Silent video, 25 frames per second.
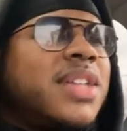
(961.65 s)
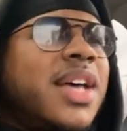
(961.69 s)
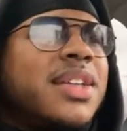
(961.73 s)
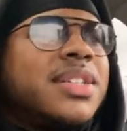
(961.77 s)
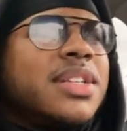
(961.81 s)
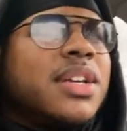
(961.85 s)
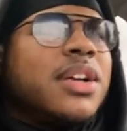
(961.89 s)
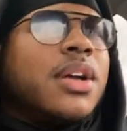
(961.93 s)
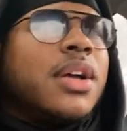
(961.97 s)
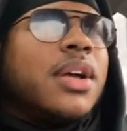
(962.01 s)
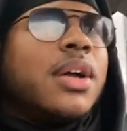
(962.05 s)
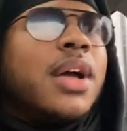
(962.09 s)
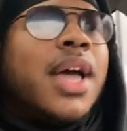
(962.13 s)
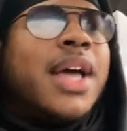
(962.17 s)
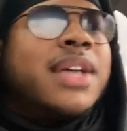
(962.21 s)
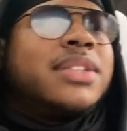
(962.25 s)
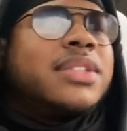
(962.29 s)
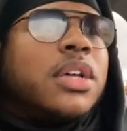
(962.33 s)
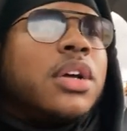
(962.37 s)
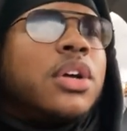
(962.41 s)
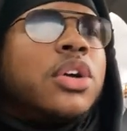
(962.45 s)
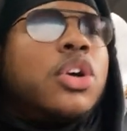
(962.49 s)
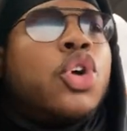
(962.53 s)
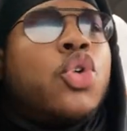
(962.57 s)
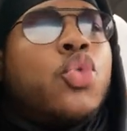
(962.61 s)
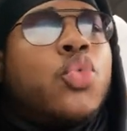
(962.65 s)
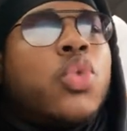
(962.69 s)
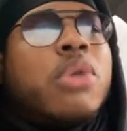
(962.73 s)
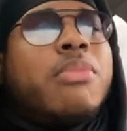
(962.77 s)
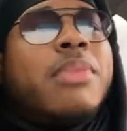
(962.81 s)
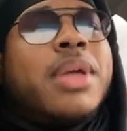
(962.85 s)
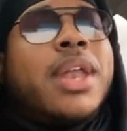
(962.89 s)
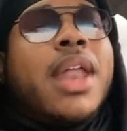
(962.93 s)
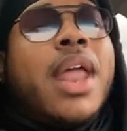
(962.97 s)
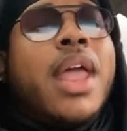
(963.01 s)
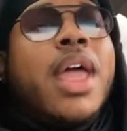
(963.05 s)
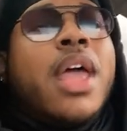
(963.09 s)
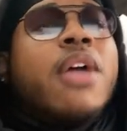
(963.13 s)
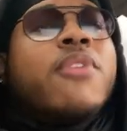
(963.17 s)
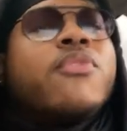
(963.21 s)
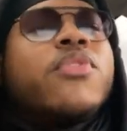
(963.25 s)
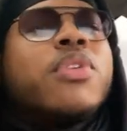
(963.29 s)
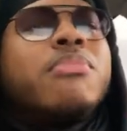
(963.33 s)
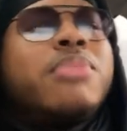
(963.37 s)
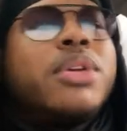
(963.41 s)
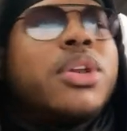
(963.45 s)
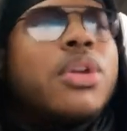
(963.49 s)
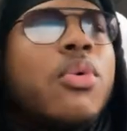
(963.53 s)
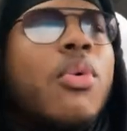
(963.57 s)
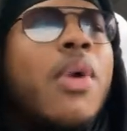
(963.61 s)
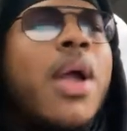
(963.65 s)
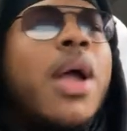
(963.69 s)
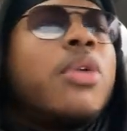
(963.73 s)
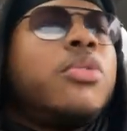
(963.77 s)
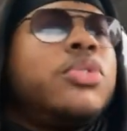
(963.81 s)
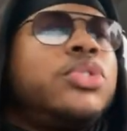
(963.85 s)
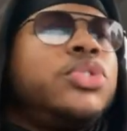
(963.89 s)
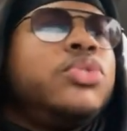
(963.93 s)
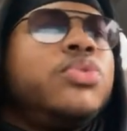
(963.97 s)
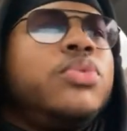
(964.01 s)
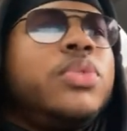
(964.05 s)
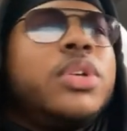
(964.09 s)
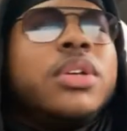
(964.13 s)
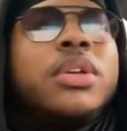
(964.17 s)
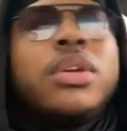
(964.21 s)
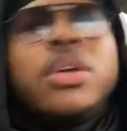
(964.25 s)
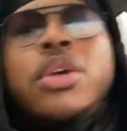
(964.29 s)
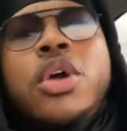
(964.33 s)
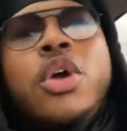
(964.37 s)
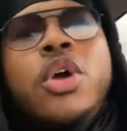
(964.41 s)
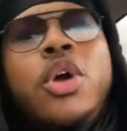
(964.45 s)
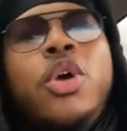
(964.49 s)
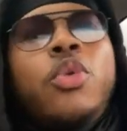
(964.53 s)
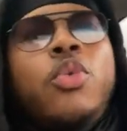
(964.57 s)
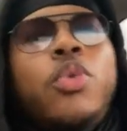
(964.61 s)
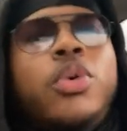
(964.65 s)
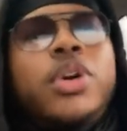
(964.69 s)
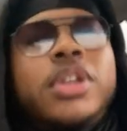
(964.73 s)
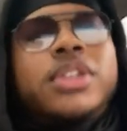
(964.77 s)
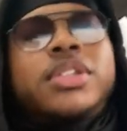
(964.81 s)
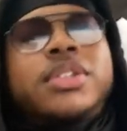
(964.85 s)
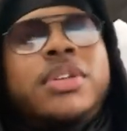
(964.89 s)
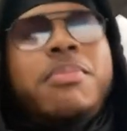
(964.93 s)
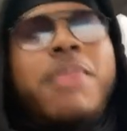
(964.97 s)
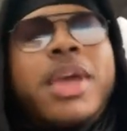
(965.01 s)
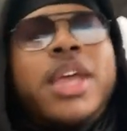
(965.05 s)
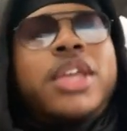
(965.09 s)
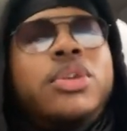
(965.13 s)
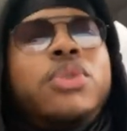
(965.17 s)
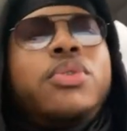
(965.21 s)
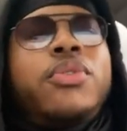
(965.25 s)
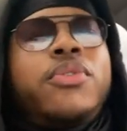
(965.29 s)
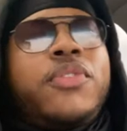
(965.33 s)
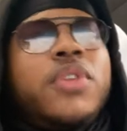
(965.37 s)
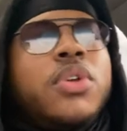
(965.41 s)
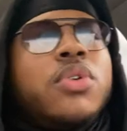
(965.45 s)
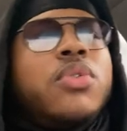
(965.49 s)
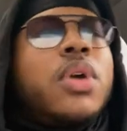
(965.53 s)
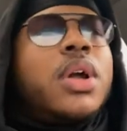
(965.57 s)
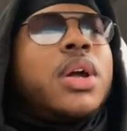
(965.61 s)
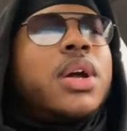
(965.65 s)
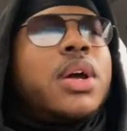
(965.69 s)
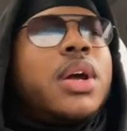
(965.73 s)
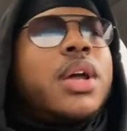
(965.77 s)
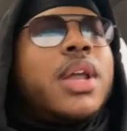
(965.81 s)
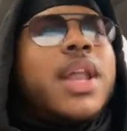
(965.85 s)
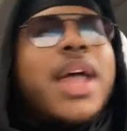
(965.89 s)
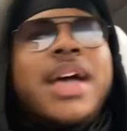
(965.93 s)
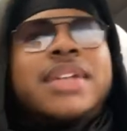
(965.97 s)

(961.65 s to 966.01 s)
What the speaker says: Has a good woman ever been around you and wanted to make you feel good?